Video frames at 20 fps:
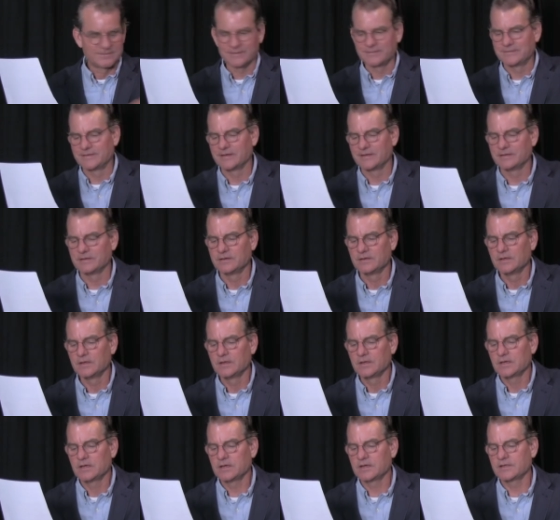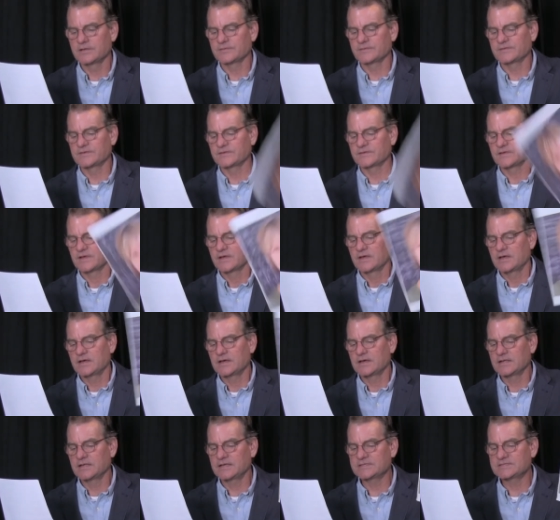and then uh, this one says,
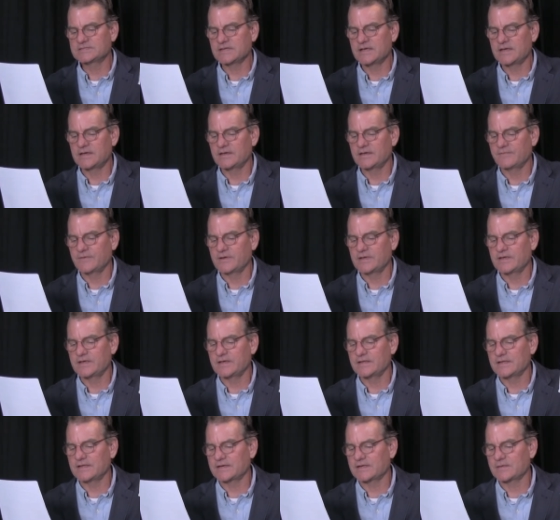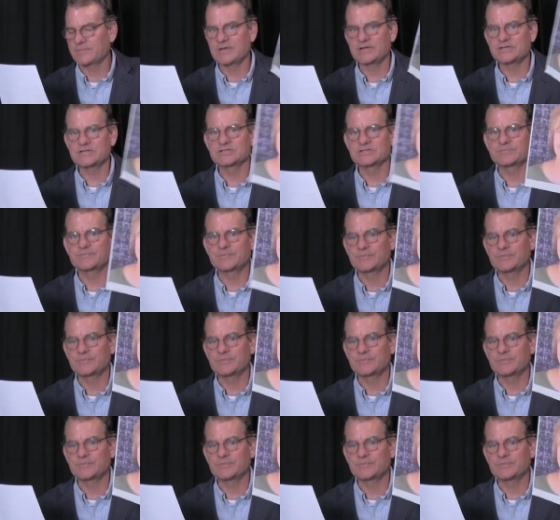uh, let's uh, if we uh, let commissions